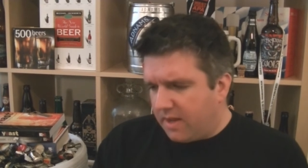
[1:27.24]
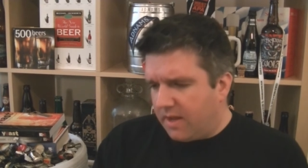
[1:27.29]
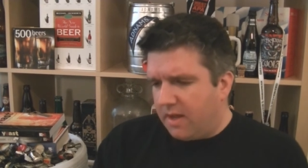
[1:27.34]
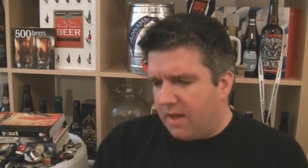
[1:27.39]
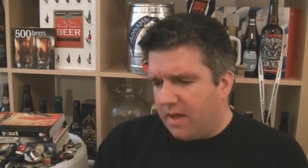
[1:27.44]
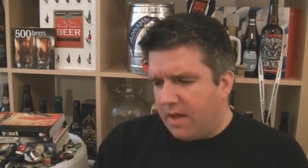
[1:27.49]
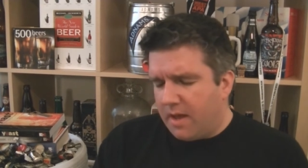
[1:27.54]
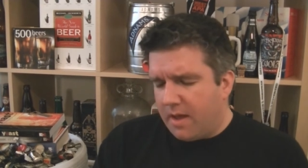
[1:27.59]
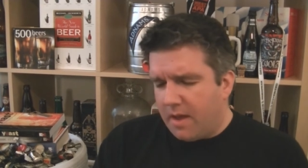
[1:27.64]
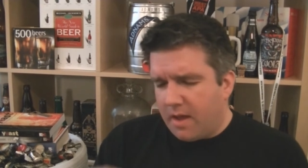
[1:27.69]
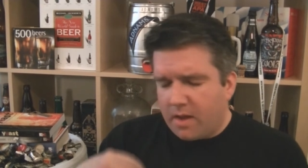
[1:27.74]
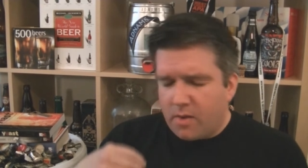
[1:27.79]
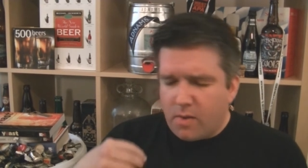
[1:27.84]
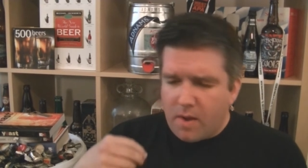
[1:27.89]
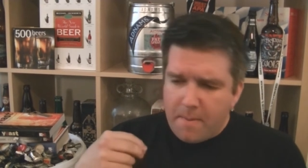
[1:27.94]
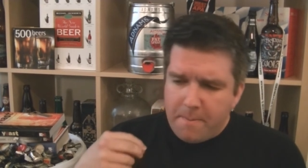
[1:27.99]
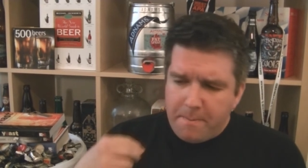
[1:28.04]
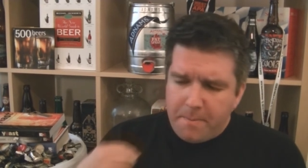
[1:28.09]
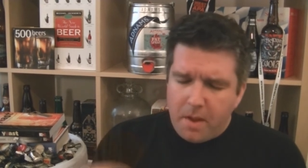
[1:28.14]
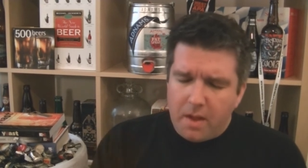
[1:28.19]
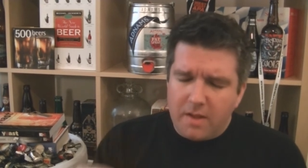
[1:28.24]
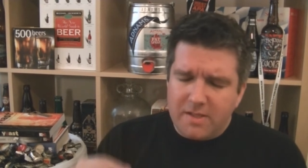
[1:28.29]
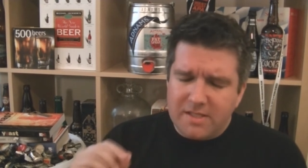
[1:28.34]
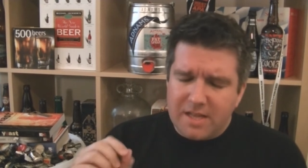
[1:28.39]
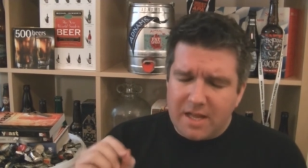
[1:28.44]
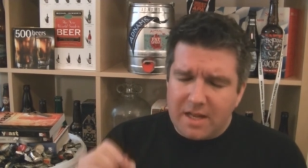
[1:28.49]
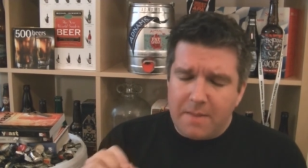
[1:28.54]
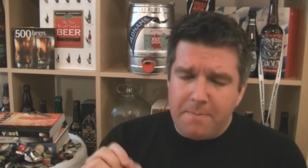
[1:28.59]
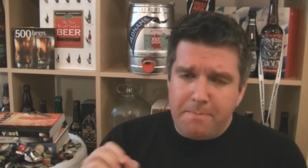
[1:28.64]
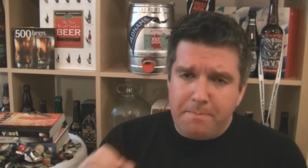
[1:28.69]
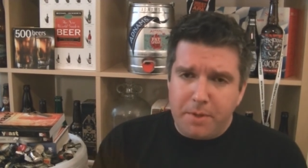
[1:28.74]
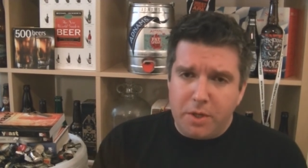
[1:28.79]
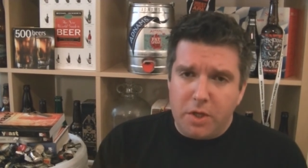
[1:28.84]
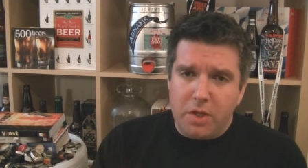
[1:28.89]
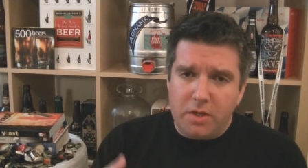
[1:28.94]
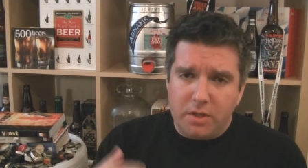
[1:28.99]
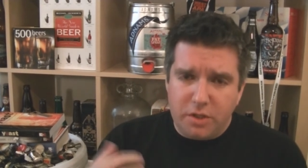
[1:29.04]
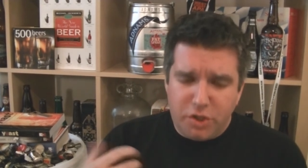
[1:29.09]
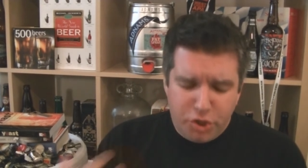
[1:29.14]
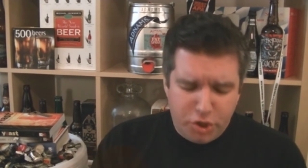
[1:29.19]
a slightly
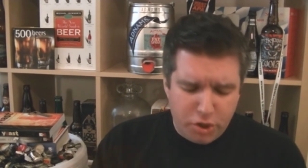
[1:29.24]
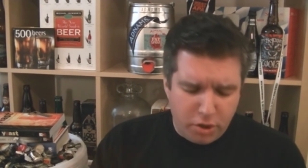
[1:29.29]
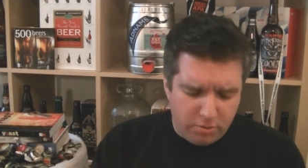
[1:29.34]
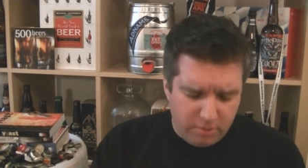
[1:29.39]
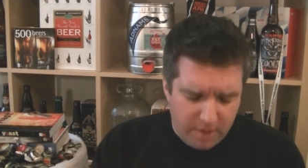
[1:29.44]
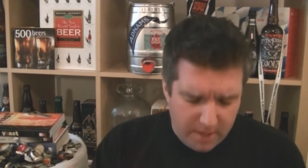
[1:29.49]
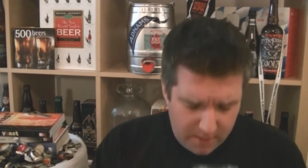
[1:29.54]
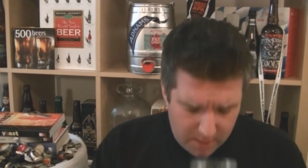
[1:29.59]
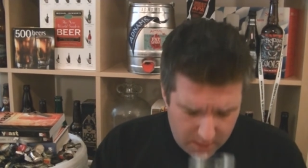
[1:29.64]
burnt sugary